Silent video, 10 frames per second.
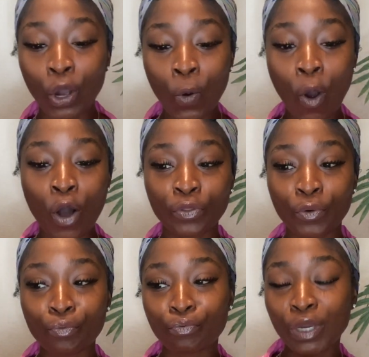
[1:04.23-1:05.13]
on
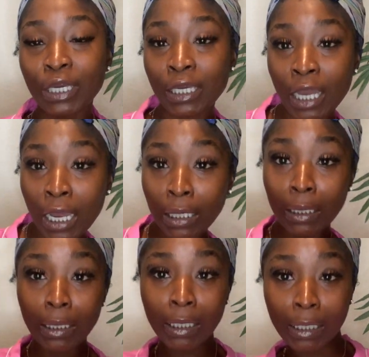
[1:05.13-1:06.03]
the
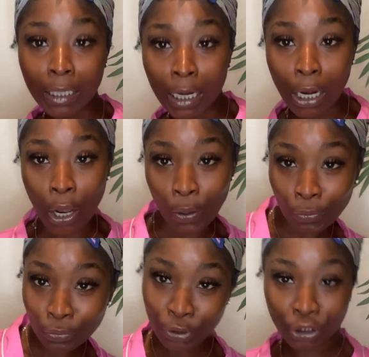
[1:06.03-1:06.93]
liggity
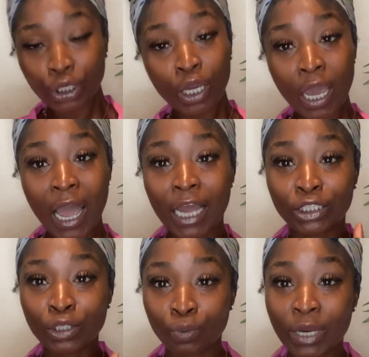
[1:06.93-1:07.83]
launch, I
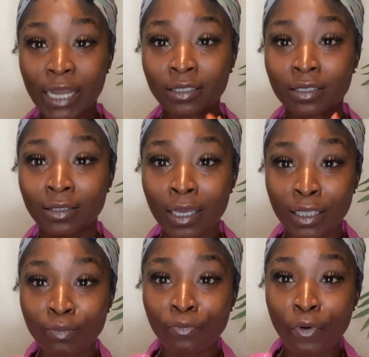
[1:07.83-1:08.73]
just would like to say
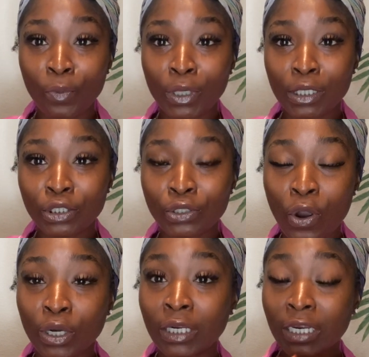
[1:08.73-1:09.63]
this before we get
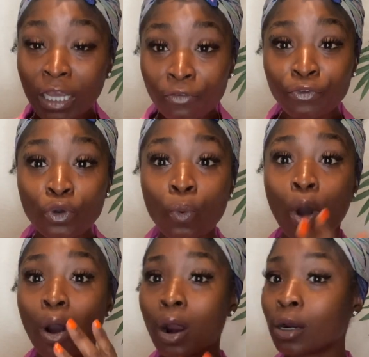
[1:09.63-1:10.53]
started. If you
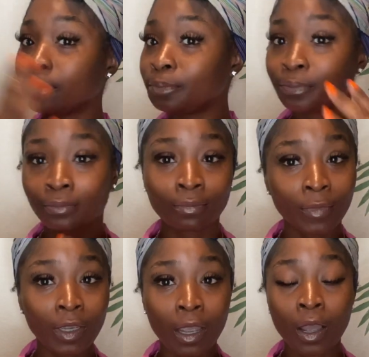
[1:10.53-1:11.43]
are
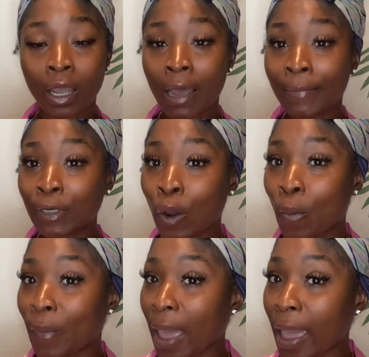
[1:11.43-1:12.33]
coming
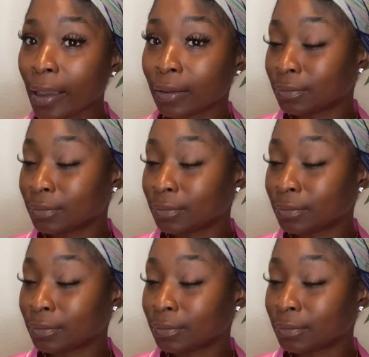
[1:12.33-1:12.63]
on back,